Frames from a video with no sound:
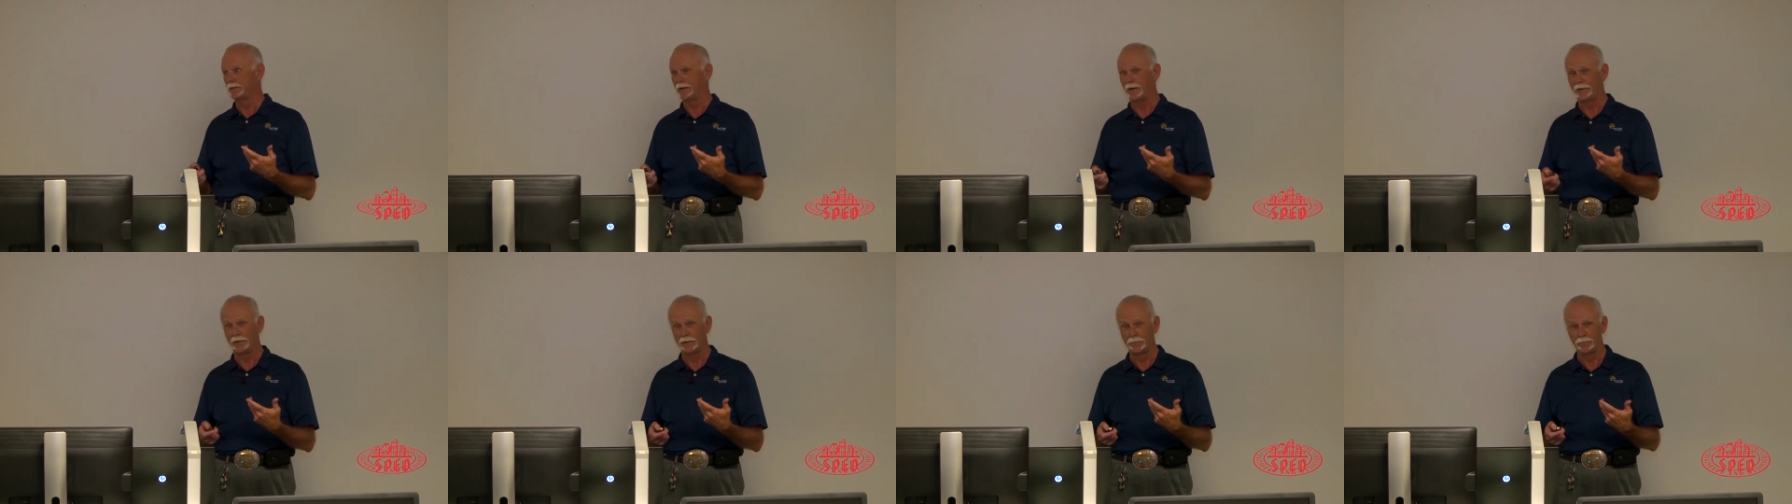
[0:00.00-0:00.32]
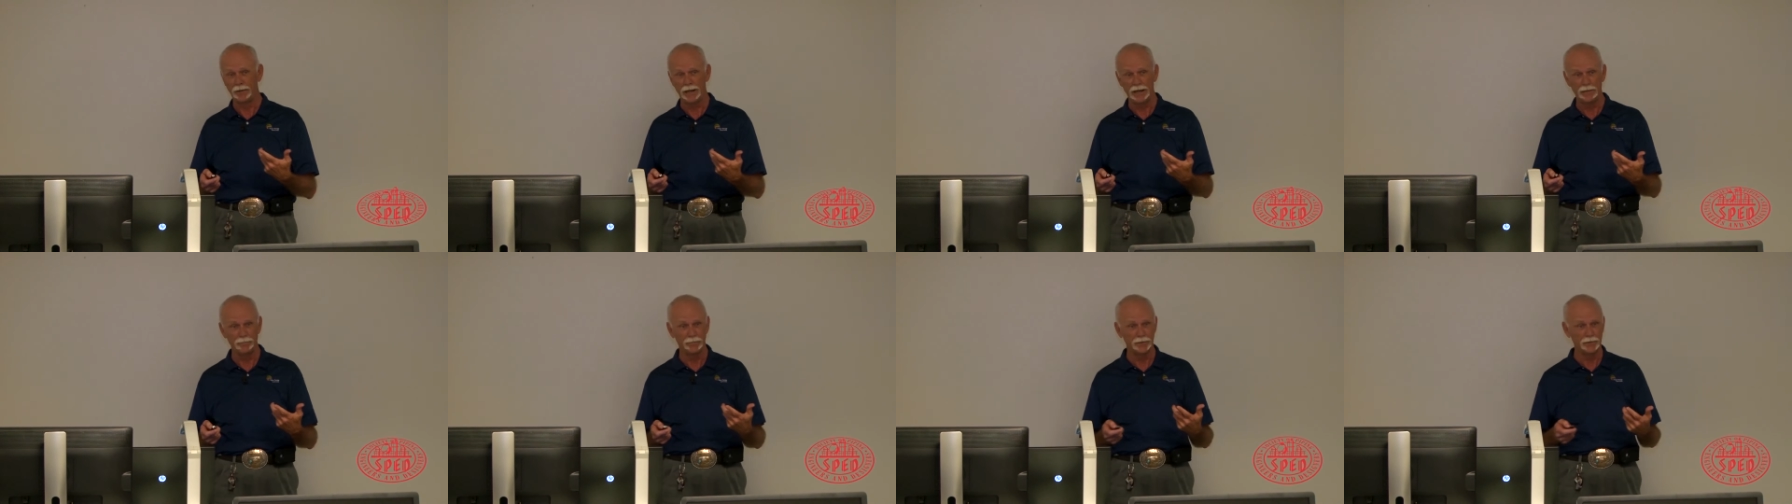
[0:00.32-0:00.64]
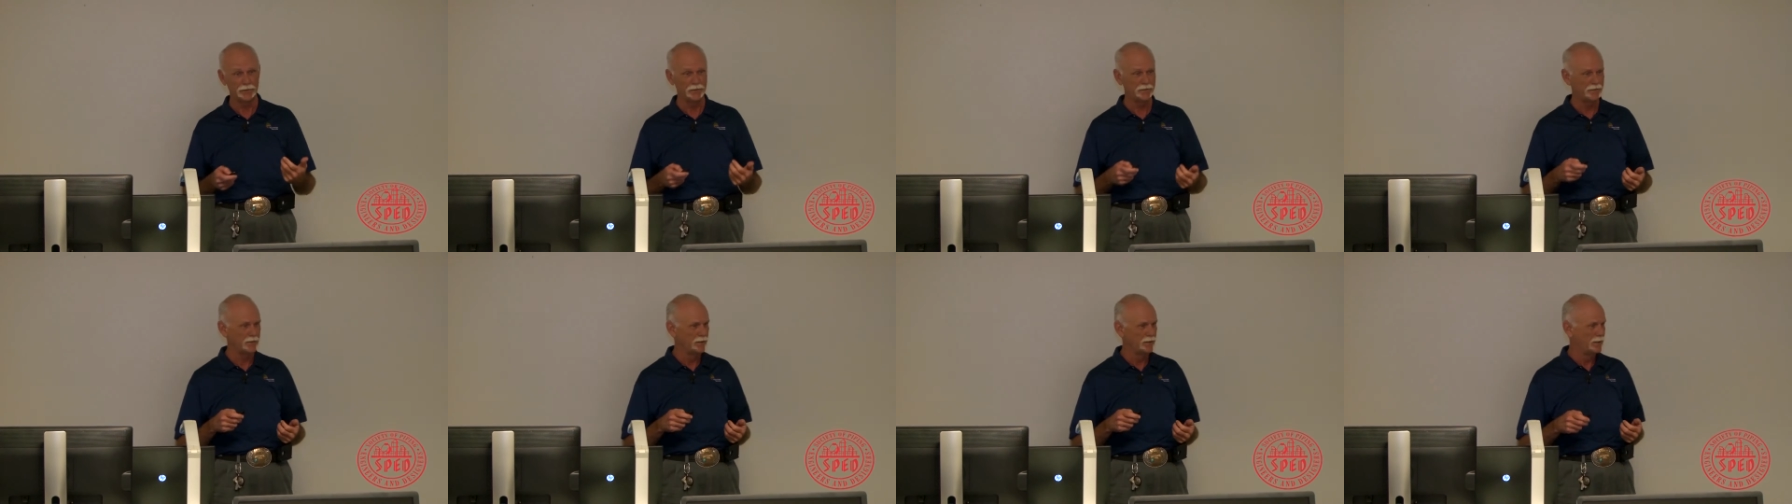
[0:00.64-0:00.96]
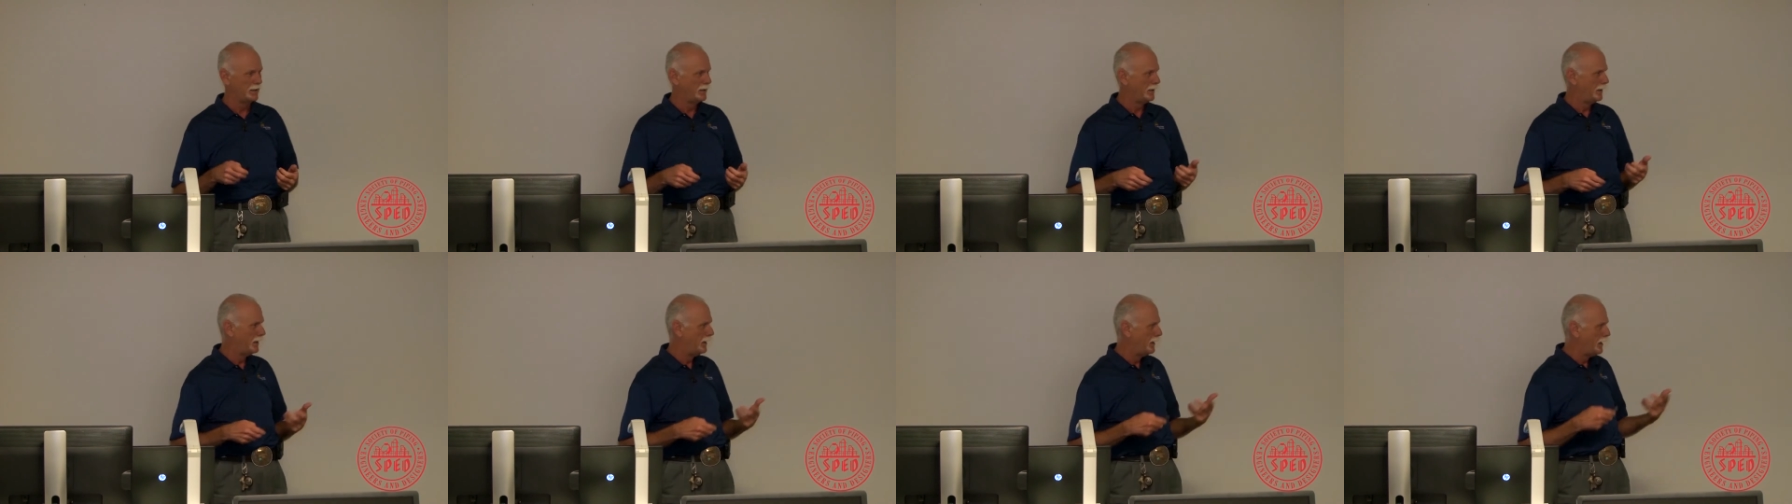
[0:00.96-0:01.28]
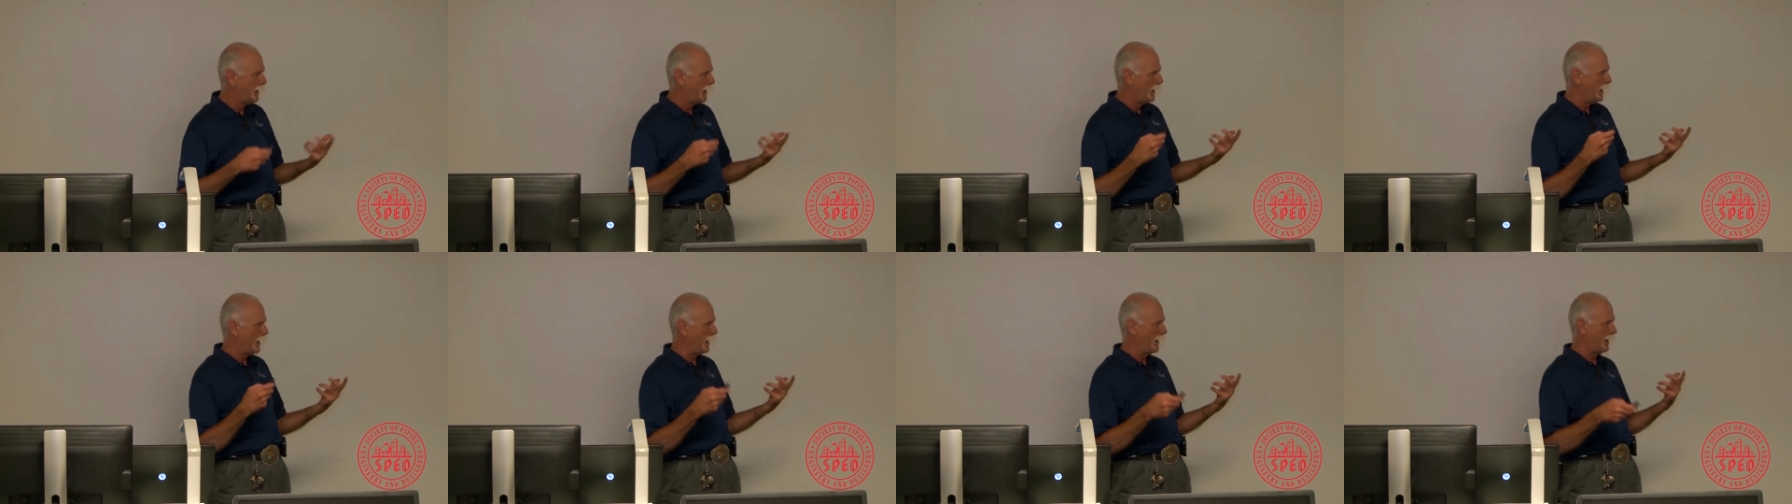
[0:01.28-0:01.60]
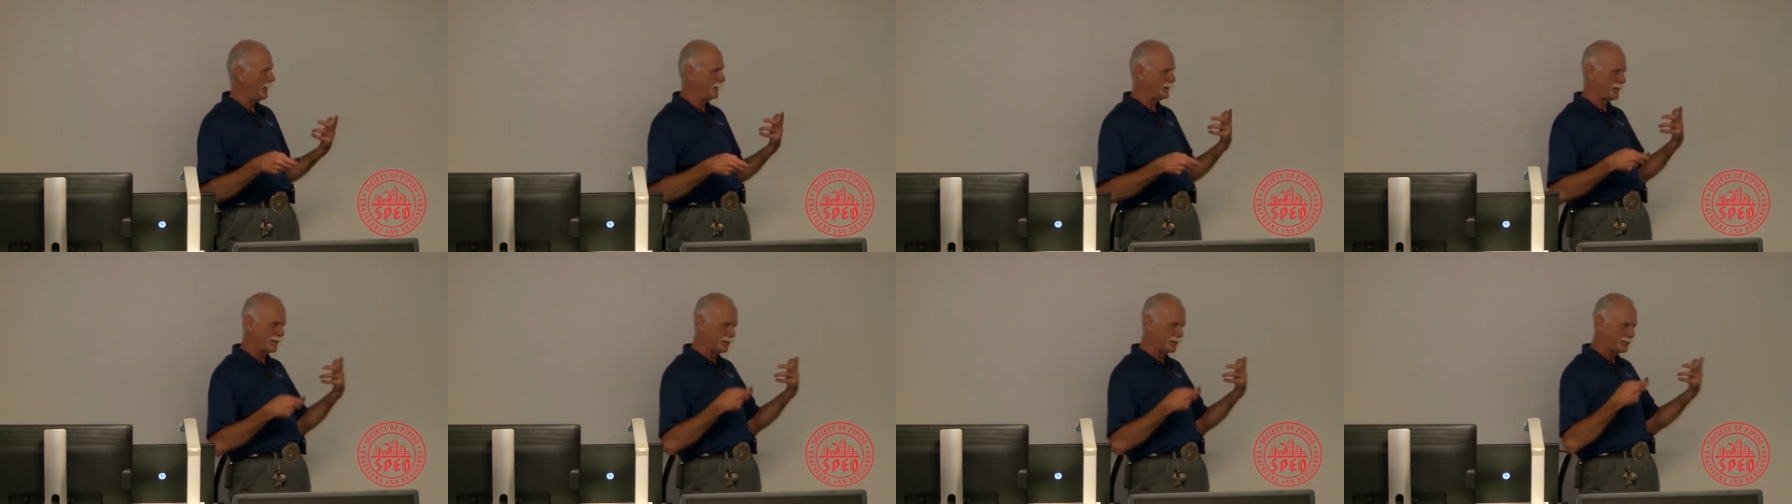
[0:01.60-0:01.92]
all the pipers,
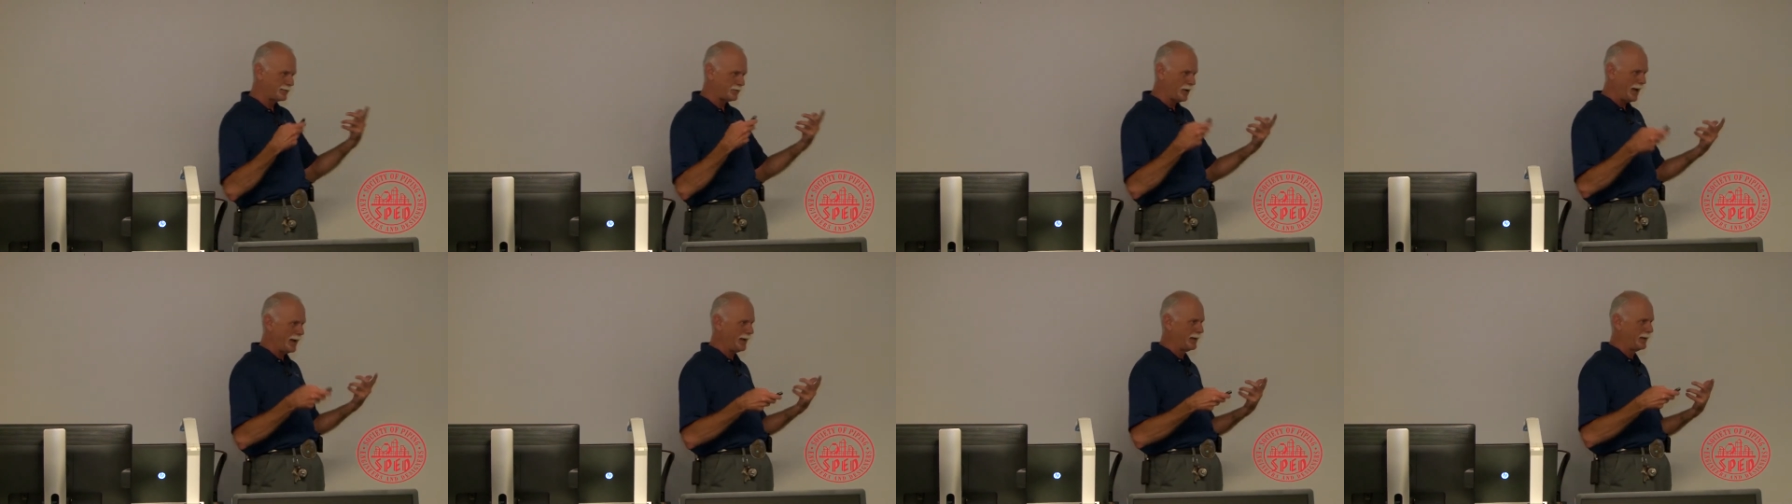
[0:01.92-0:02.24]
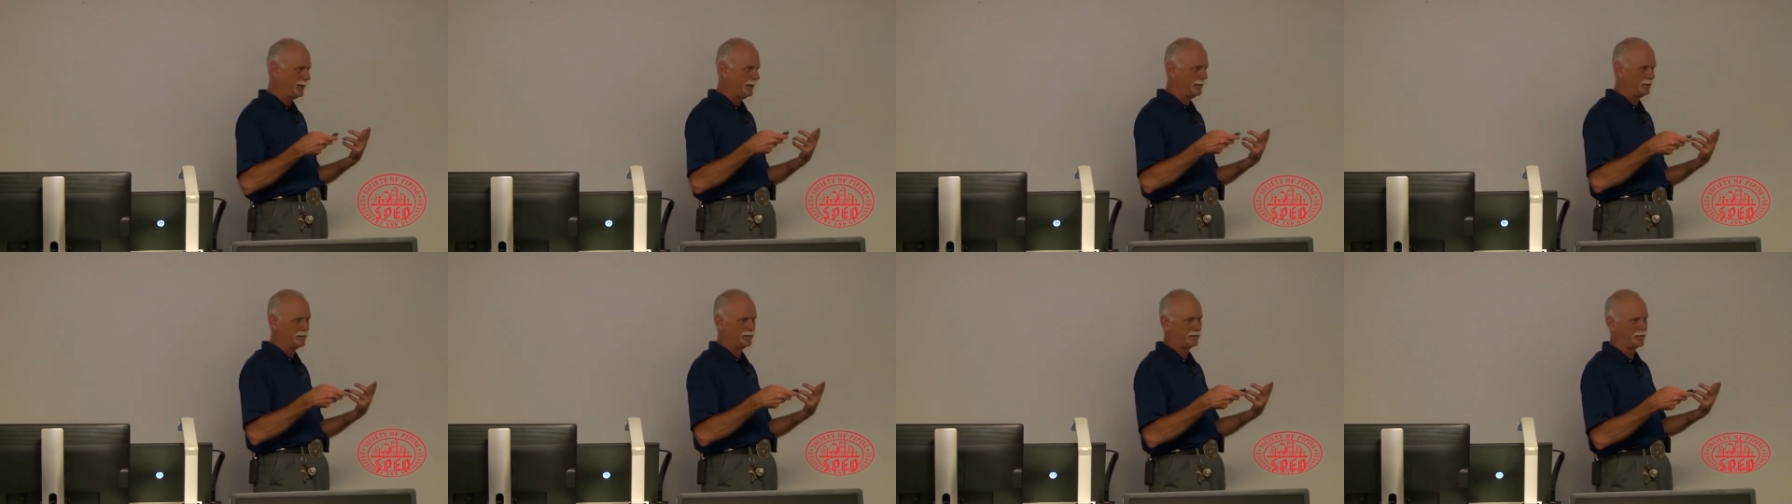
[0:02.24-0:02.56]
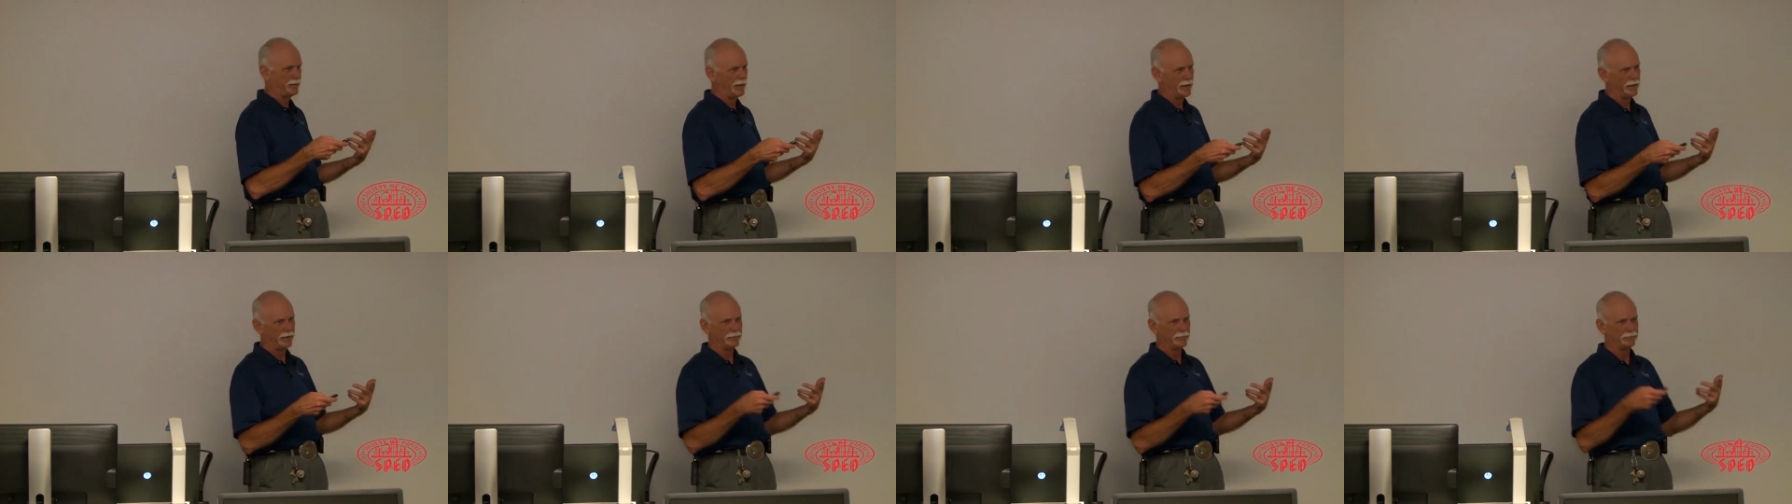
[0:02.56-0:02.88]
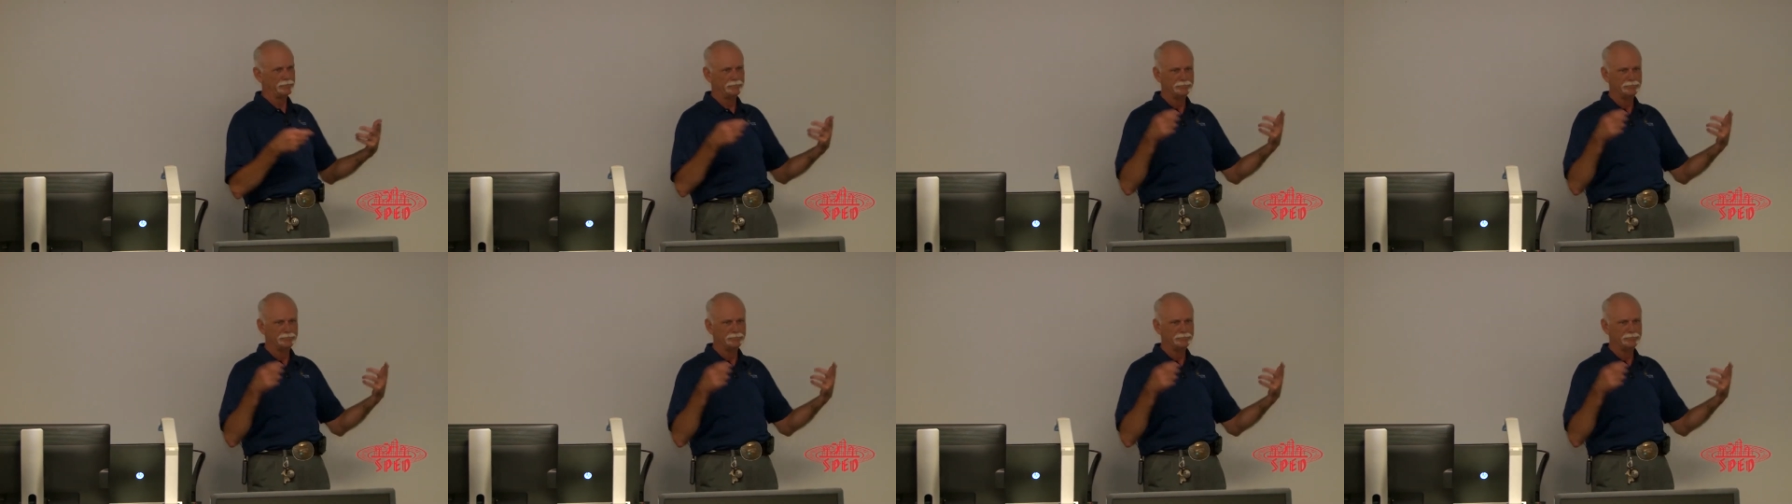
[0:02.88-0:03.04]
and to try to get us there.